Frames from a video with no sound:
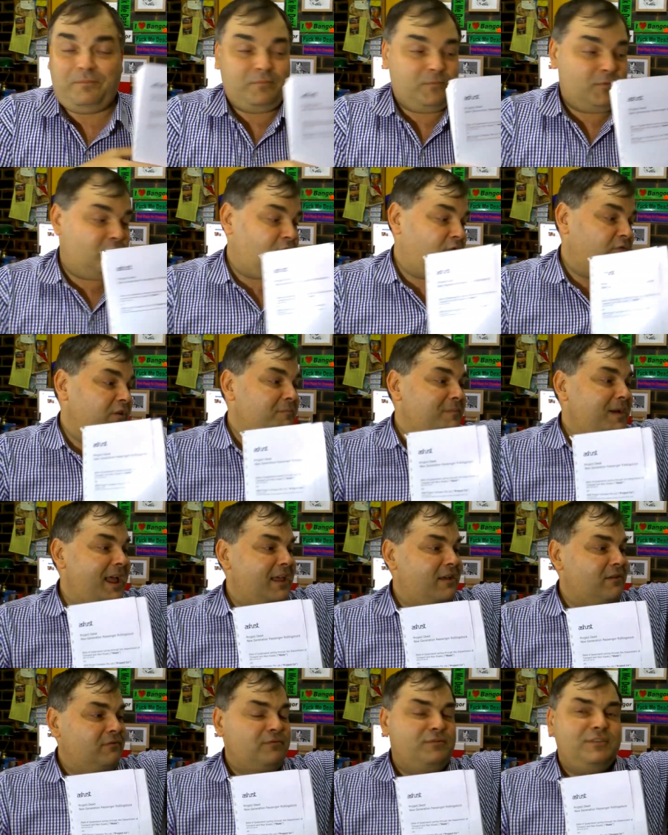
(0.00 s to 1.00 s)
Courier
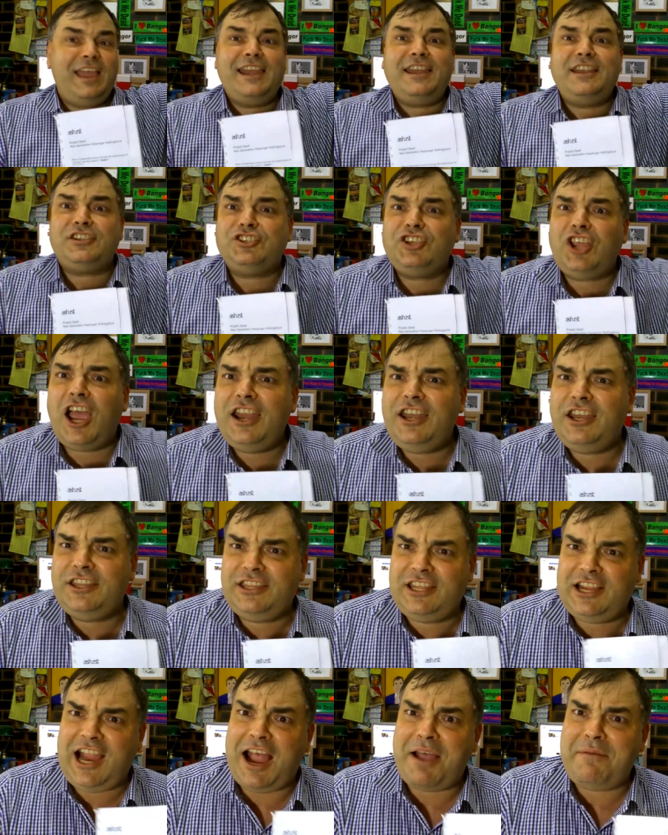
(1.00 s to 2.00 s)
Mail. They decided
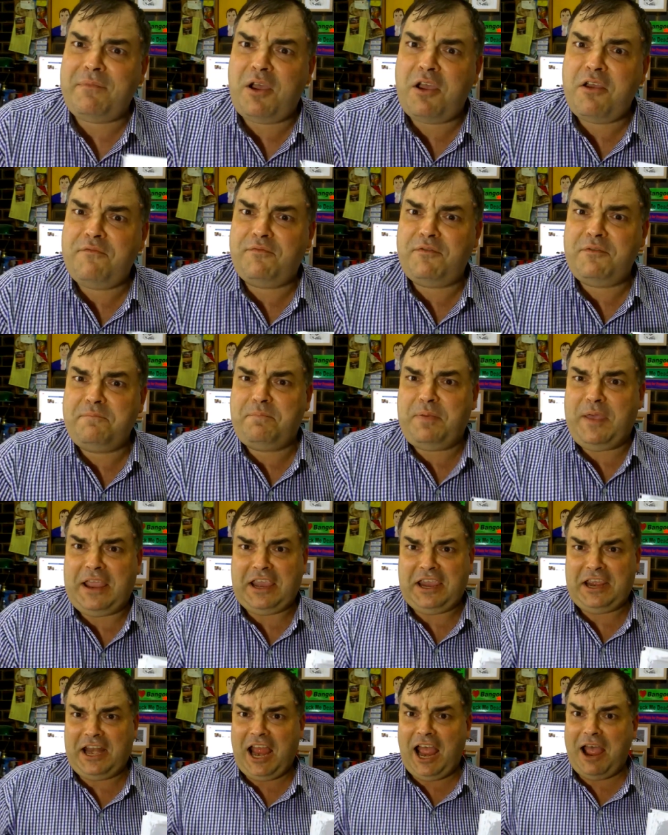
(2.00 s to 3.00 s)
to come over and pick
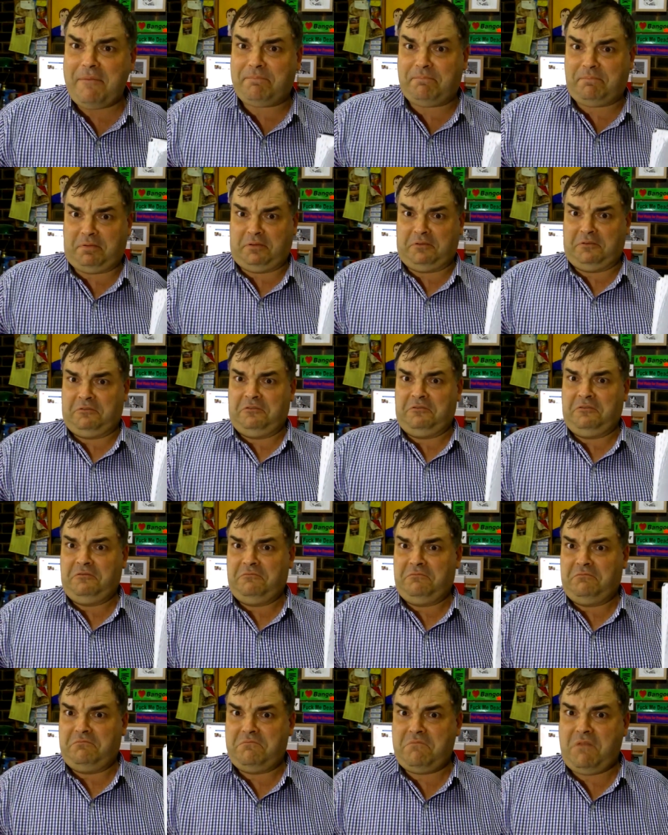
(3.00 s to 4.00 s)
it up.
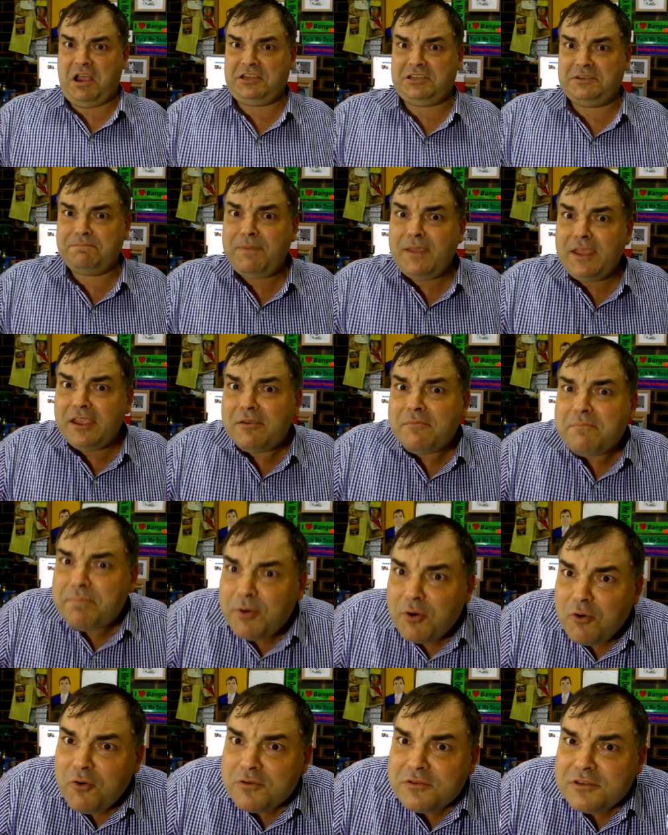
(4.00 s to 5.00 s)
Must be
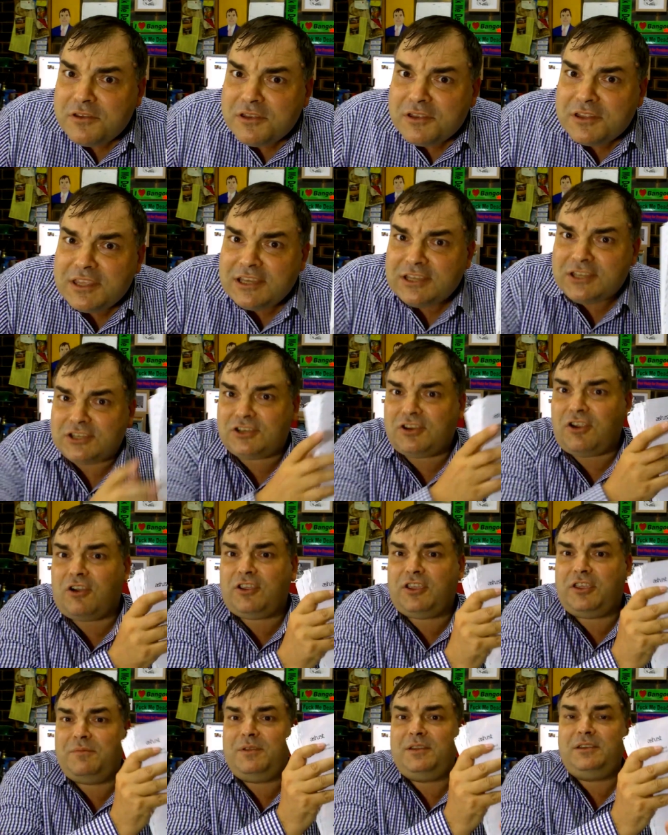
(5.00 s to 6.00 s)
important, this
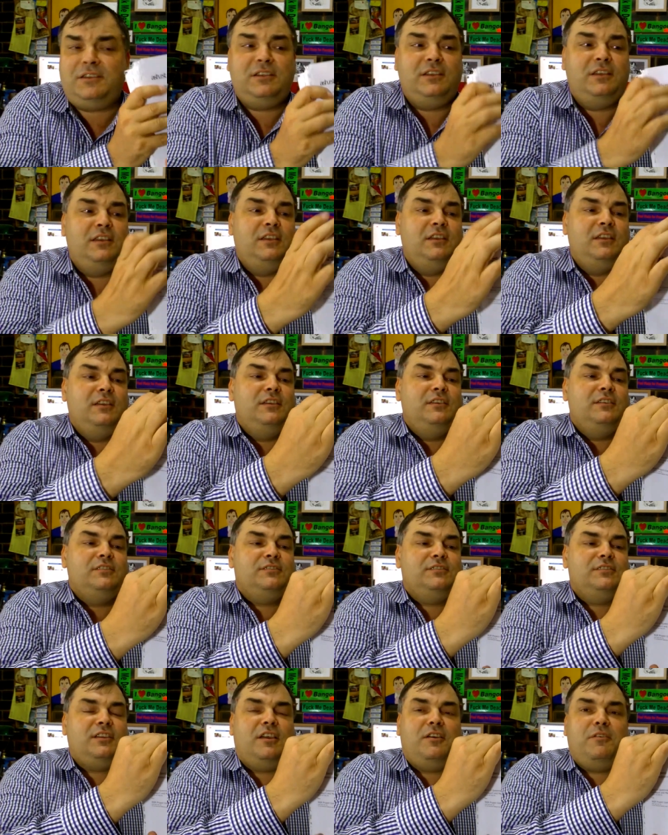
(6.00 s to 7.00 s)
document.
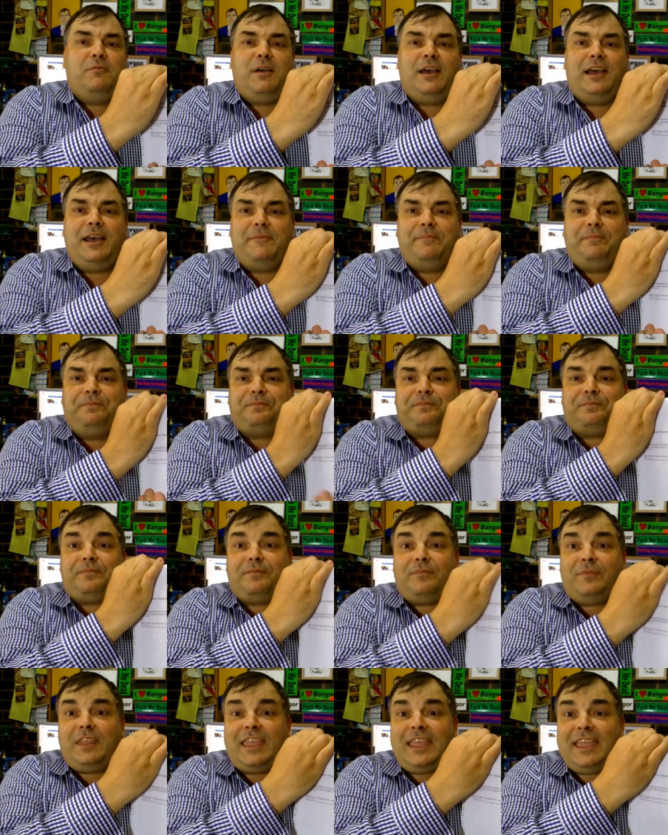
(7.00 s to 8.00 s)
So
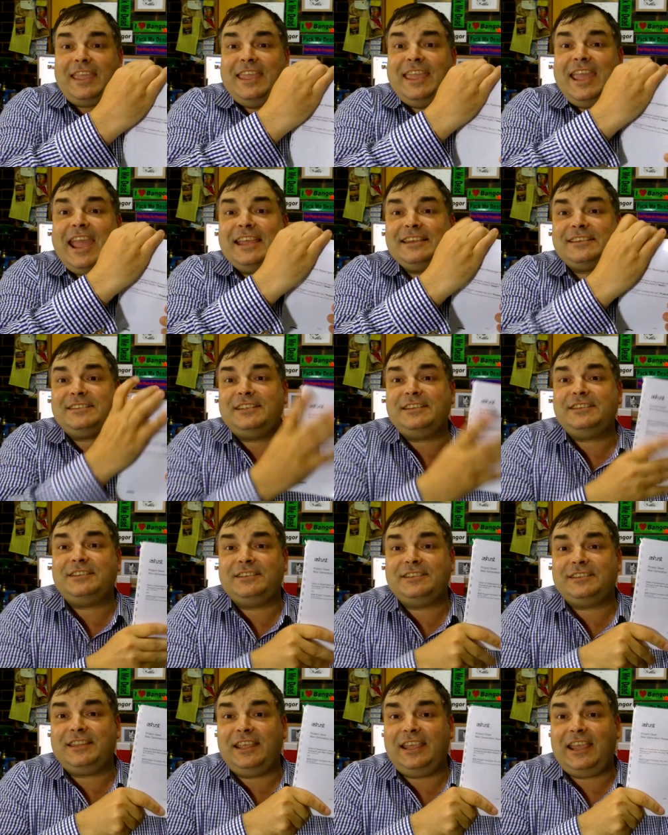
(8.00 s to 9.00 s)
yes, this
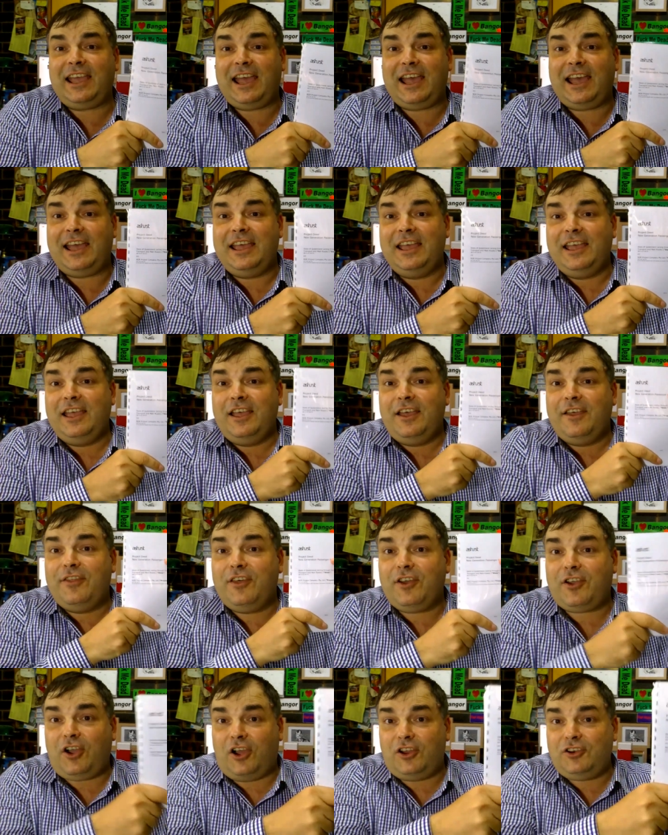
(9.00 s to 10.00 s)
is the
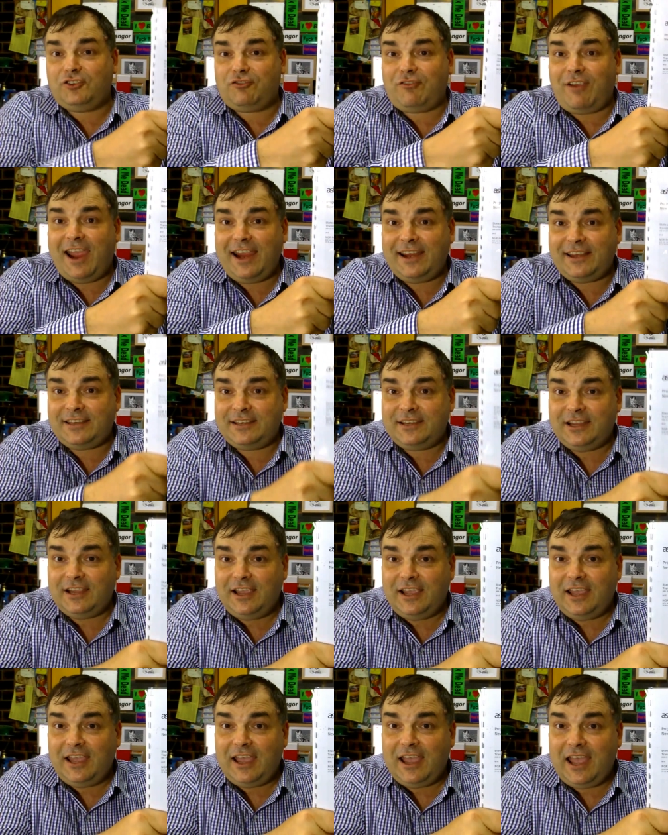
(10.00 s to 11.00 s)
contract,
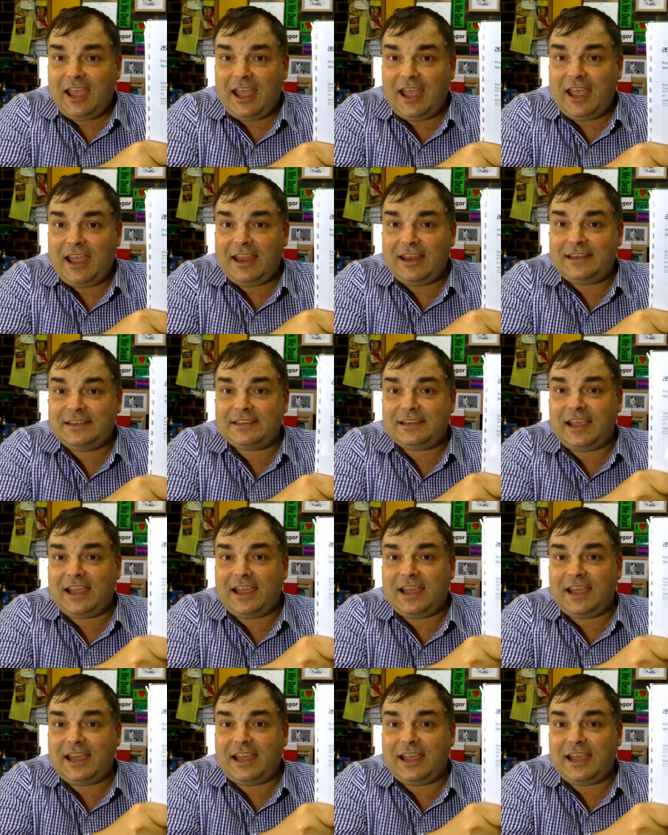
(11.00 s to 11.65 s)
and